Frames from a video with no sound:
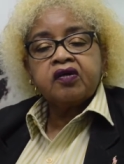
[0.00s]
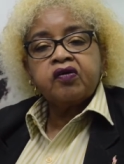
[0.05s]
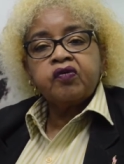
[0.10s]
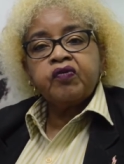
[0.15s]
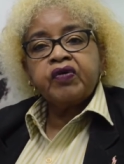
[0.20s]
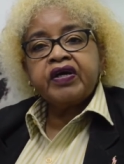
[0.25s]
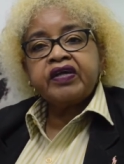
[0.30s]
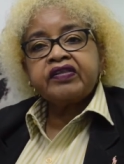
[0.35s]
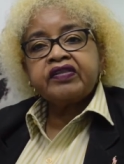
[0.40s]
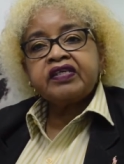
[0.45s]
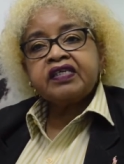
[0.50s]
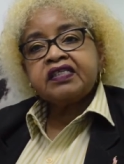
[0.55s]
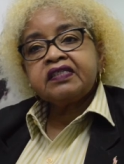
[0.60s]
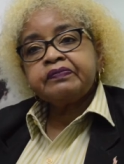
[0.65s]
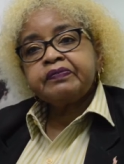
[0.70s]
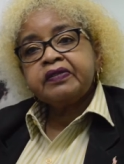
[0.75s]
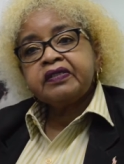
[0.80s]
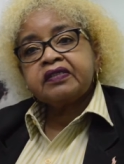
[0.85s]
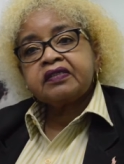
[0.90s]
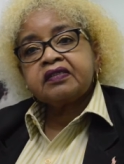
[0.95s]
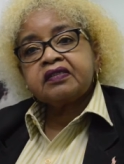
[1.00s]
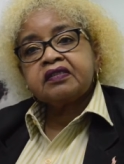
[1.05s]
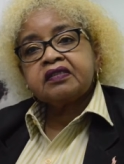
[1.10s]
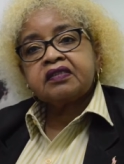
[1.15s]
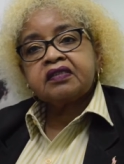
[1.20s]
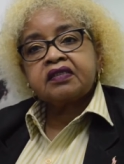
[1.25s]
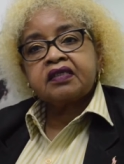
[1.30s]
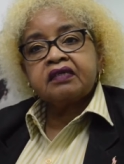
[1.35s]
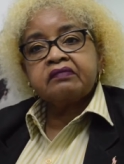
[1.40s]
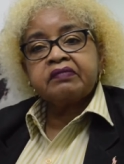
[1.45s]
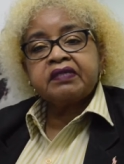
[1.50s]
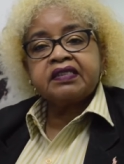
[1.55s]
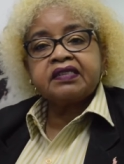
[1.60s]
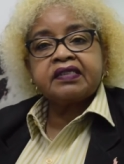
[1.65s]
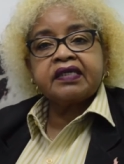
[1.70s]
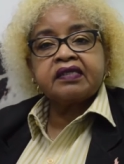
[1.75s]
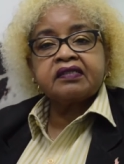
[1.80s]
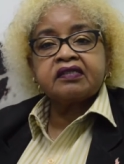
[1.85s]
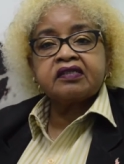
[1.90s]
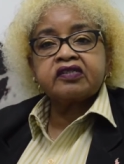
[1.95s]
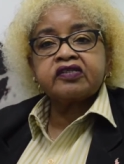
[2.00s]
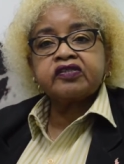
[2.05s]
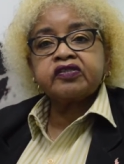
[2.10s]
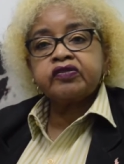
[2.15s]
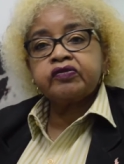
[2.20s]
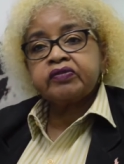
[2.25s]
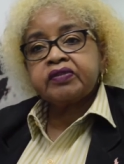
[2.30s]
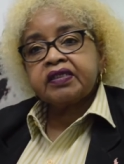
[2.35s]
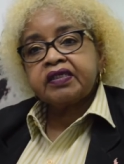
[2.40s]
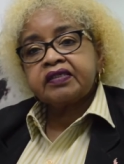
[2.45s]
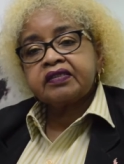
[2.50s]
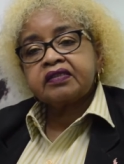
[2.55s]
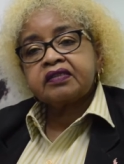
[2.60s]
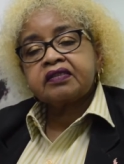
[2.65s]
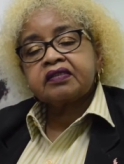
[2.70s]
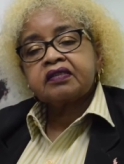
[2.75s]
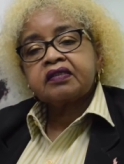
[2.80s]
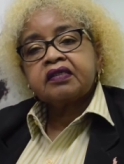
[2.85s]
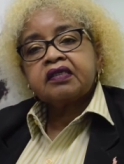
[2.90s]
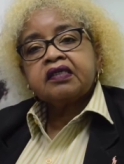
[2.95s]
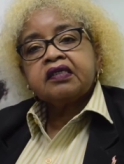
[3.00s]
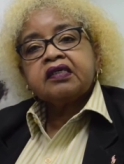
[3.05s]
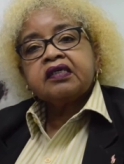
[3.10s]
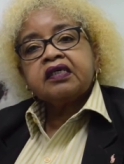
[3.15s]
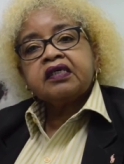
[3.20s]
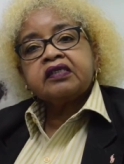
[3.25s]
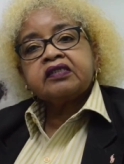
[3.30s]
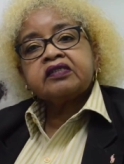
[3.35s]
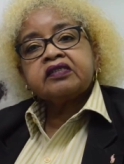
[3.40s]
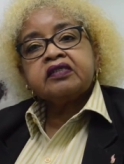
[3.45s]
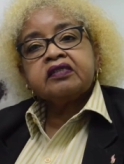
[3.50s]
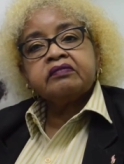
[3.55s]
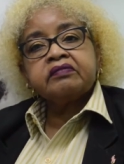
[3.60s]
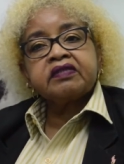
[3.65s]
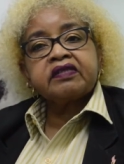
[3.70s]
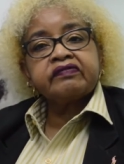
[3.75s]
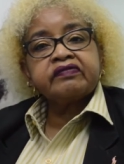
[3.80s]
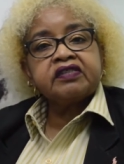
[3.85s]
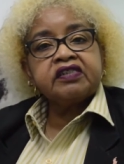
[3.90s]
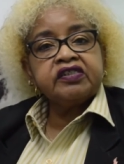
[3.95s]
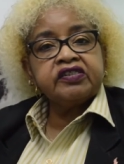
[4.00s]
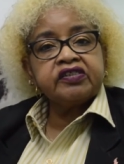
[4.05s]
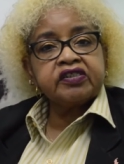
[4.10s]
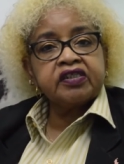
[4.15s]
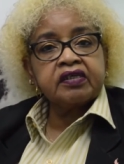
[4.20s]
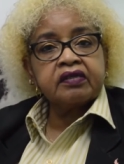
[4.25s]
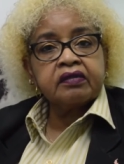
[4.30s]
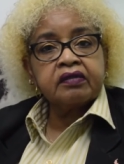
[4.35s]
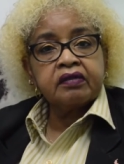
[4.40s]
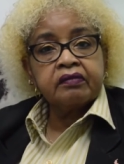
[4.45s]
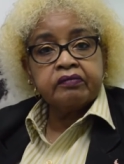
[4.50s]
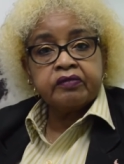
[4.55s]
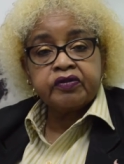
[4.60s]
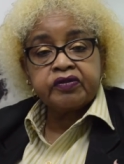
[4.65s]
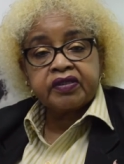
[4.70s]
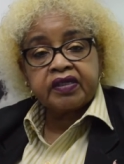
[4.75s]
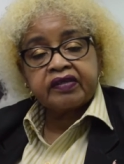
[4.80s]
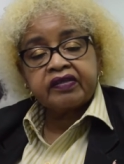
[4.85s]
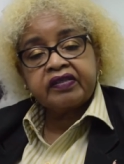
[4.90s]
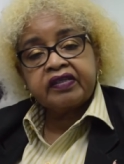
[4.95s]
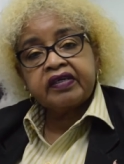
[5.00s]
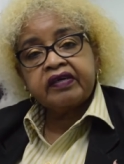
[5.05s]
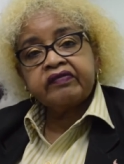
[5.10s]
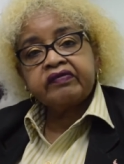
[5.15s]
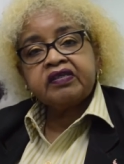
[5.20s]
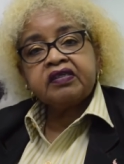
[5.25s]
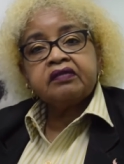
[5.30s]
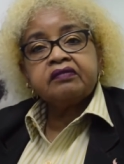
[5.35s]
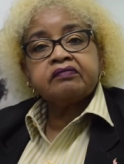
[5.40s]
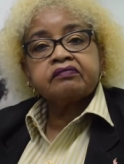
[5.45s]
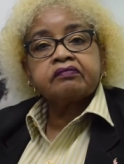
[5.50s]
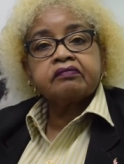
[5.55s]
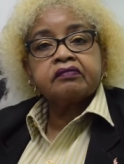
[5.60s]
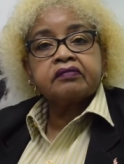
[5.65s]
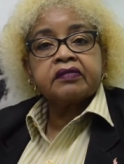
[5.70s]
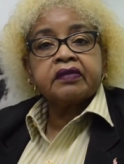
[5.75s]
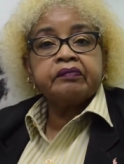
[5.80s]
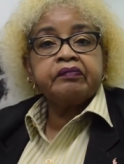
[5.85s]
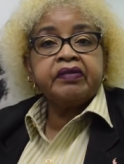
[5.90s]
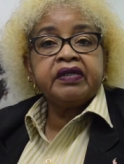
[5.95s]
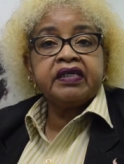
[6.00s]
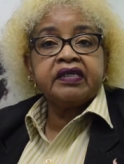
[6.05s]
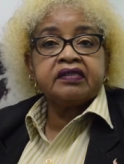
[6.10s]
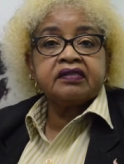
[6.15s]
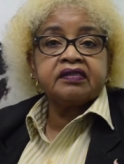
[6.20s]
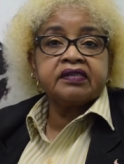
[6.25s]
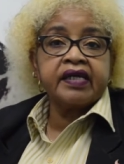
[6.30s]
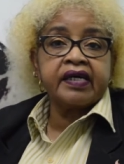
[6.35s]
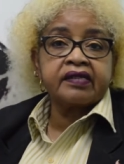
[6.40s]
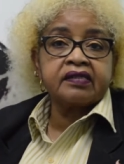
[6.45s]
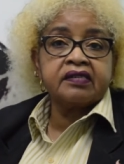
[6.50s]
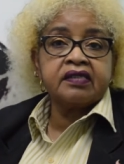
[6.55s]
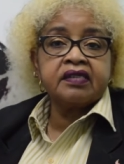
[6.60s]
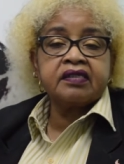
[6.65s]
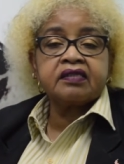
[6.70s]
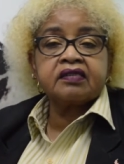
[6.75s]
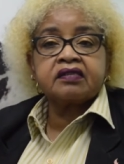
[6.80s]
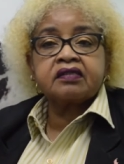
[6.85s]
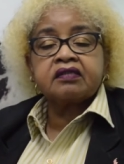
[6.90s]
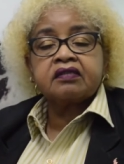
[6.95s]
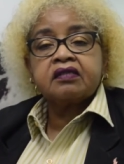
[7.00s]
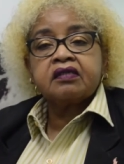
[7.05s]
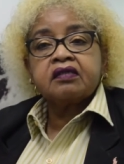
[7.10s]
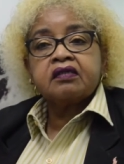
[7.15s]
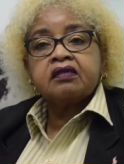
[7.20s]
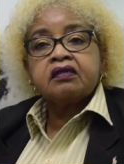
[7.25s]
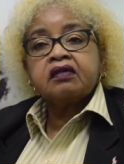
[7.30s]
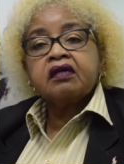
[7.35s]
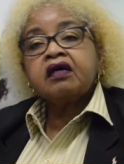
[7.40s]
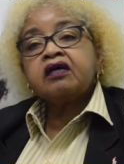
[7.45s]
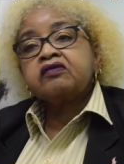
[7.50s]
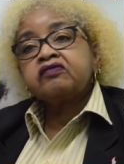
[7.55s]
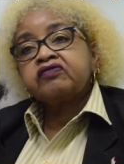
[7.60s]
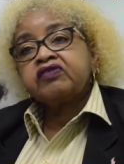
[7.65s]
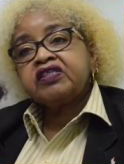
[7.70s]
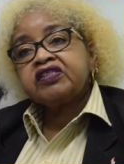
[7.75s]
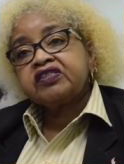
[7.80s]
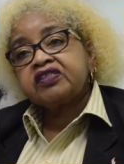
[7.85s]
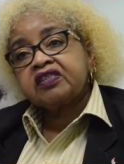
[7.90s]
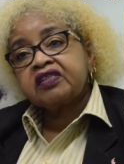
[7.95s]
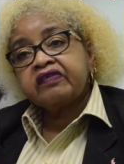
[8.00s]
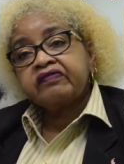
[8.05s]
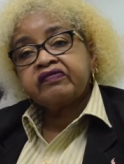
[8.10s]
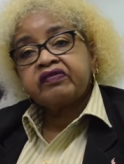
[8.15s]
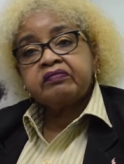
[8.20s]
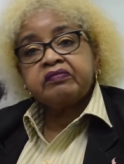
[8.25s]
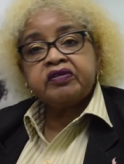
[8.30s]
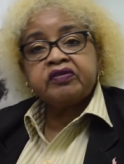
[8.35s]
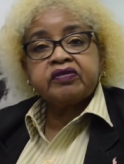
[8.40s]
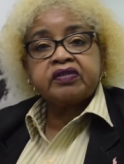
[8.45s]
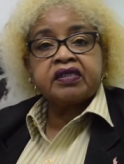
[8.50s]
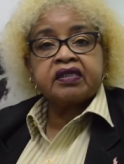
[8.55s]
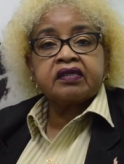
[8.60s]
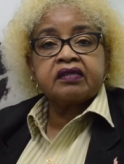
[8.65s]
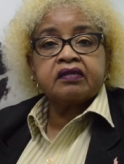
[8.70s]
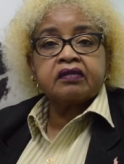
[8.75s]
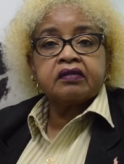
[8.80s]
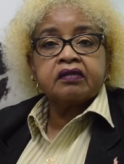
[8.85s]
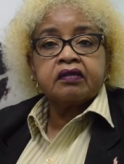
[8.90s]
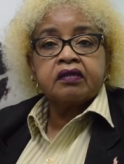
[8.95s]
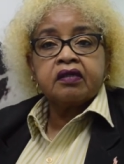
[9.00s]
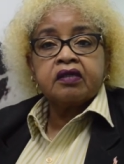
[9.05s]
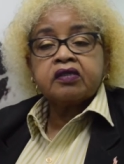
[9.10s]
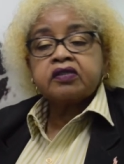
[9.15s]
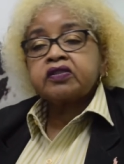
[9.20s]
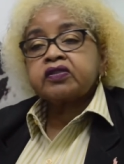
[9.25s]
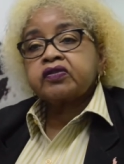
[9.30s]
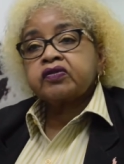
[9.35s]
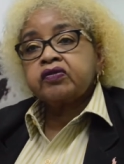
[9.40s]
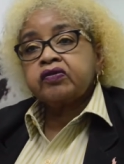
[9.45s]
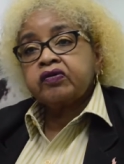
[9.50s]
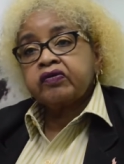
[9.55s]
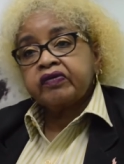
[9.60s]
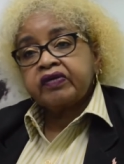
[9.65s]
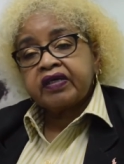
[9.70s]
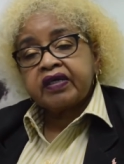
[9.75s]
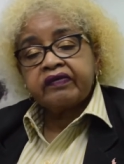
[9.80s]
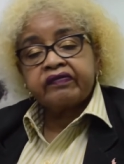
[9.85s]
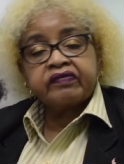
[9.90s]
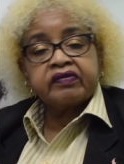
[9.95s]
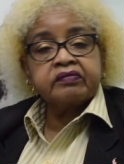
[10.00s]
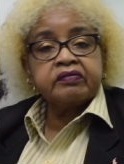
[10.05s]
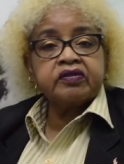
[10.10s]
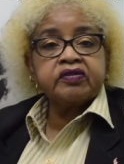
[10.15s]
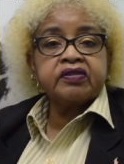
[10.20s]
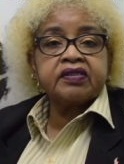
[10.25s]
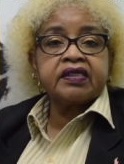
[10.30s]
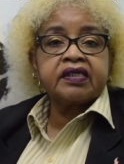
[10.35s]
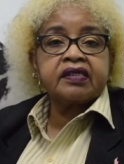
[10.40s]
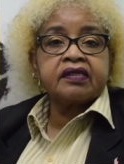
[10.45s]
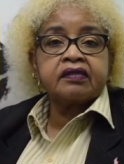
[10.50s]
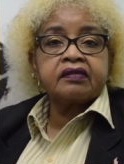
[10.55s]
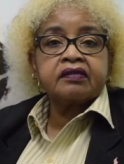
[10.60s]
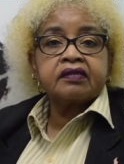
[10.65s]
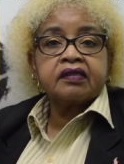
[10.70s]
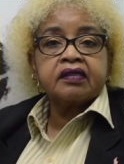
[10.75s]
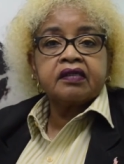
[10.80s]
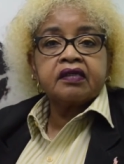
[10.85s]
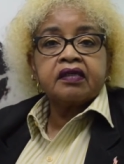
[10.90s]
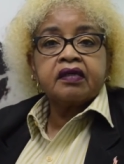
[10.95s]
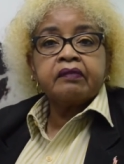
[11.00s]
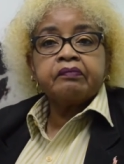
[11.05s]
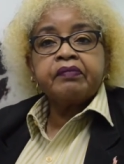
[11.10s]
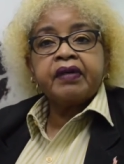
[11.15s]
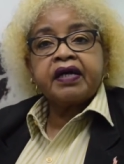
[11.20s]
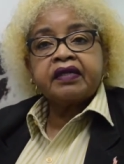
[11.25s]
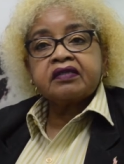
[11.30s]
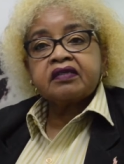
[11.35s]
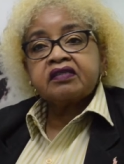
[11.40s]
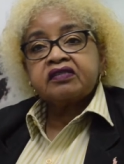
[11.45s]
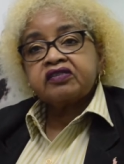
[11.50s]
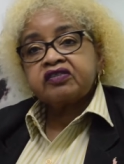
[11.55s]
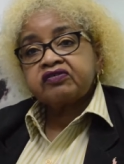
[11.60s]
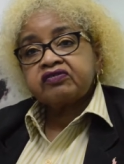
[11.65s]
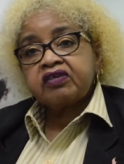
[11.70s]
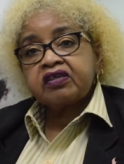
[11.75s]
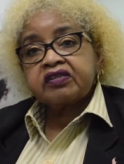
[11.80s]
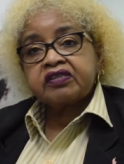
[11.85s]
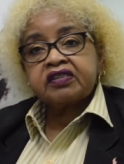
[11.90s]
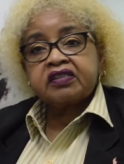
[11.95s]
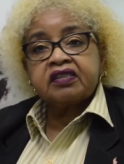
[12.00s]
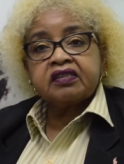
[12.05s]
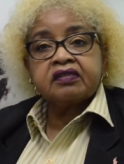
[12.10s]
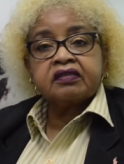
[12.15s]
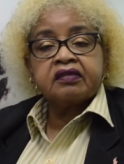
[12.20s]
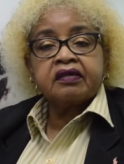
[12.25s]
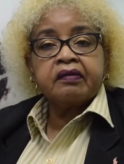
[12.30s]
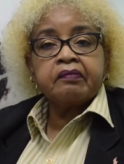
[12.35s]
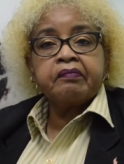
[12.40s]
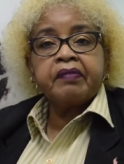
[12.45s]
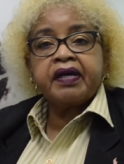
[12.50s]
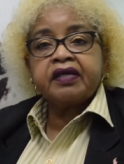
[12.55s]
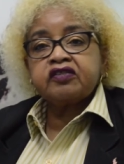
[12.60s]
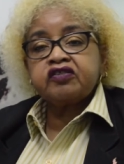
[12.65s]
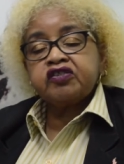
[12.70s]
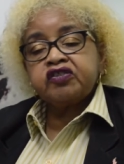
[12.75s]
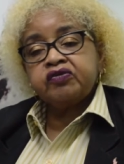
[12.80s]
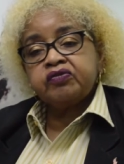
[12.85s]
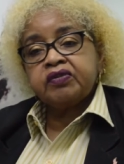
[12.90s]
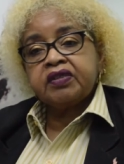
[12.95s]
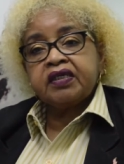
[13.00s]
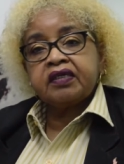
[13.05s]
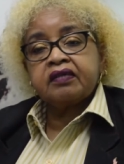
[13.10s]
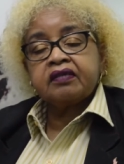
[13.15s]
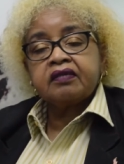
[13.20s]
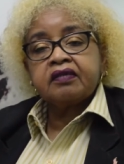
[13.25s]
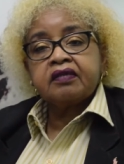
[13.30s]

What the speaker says: where these persons can be sent as tutors in terms of teaching music theory, playing techniques, arranging of the music, scoring of the music, pan construction, pan tuning,